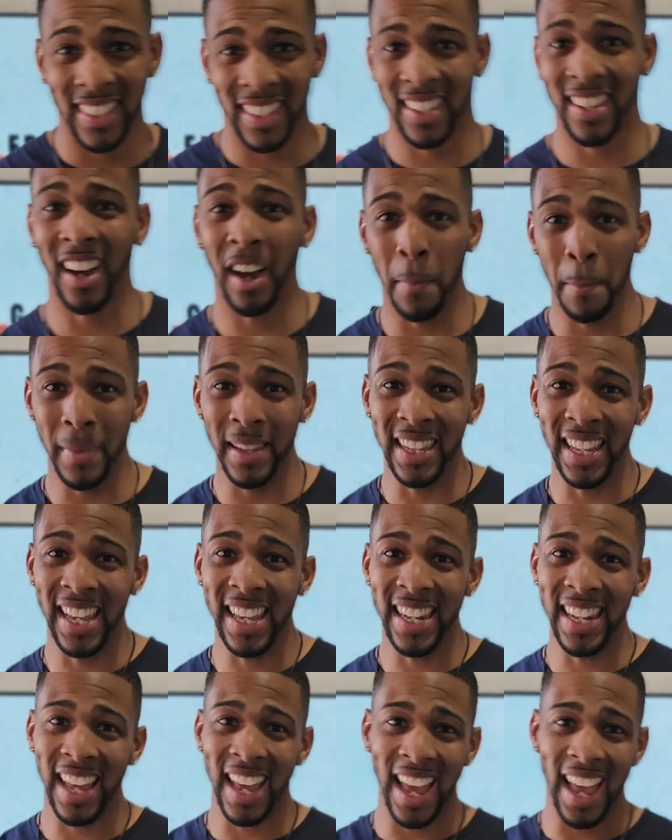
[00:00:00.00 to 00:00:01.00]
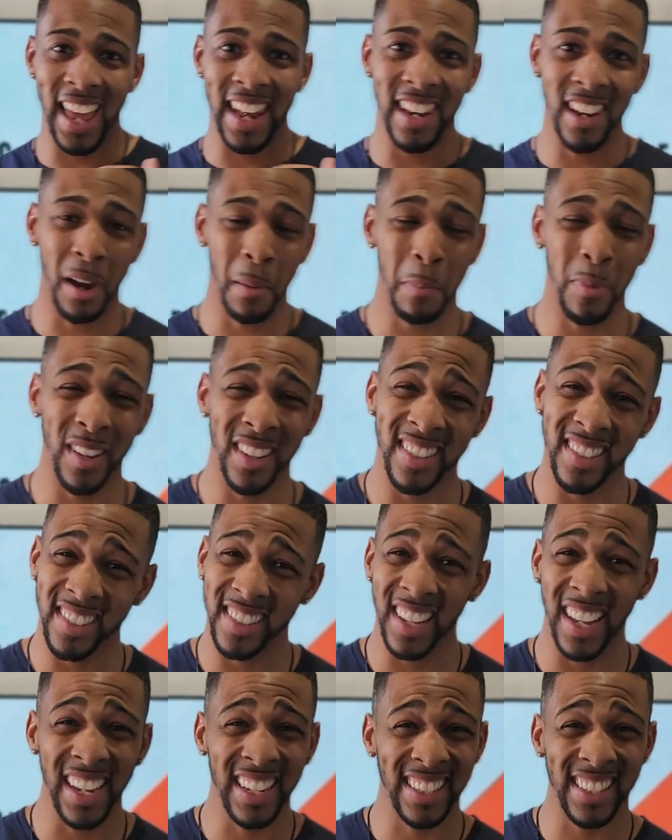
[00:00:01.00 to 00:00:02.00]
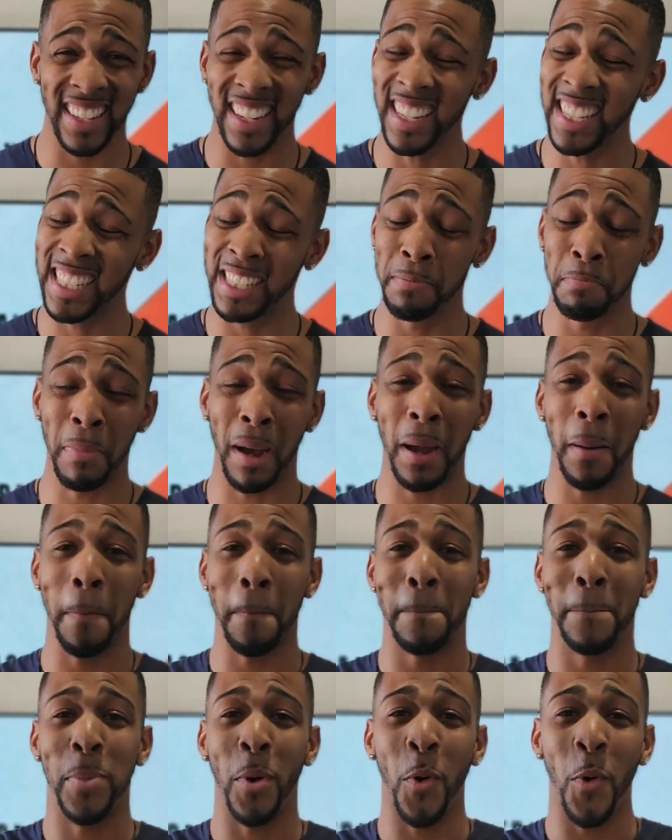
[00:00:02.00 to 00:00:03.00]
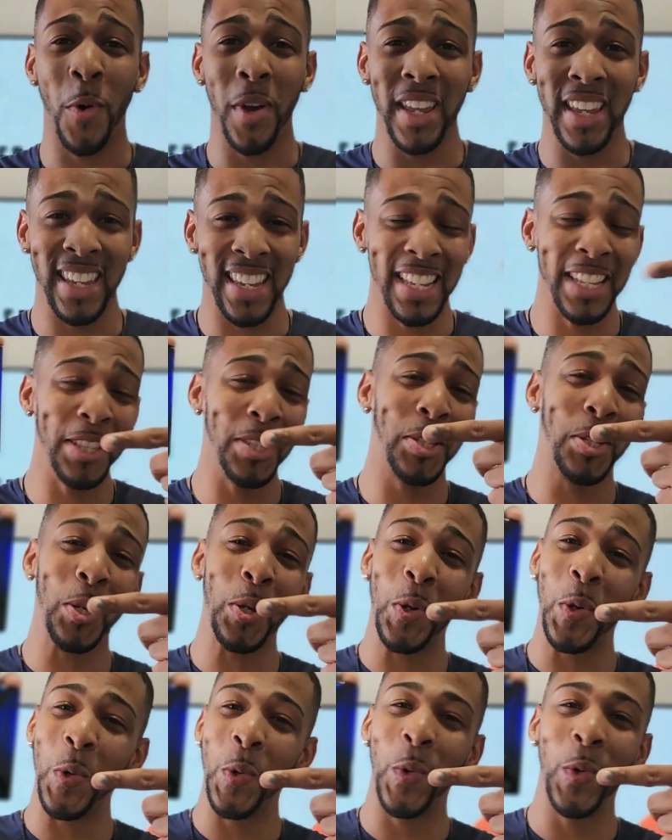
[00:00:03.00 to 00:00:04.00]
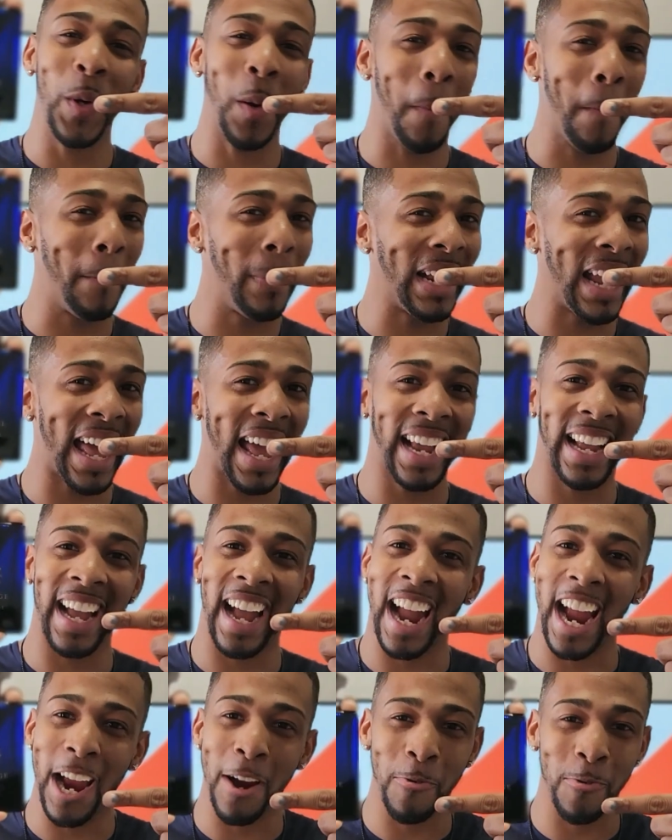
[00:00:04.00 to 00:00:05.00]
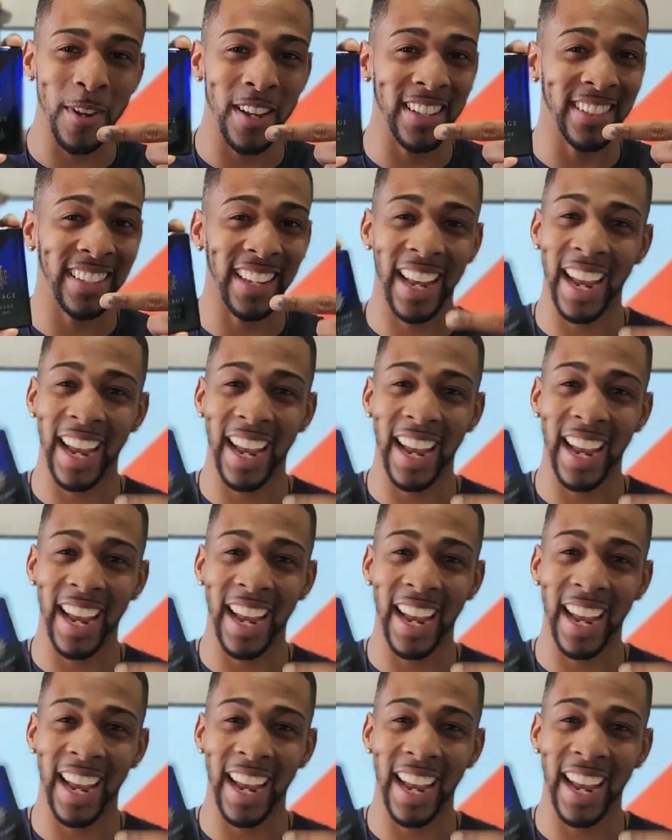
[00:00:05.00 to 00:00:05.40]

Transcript: coming in at number 6, it's my boy Interlude Black Iris.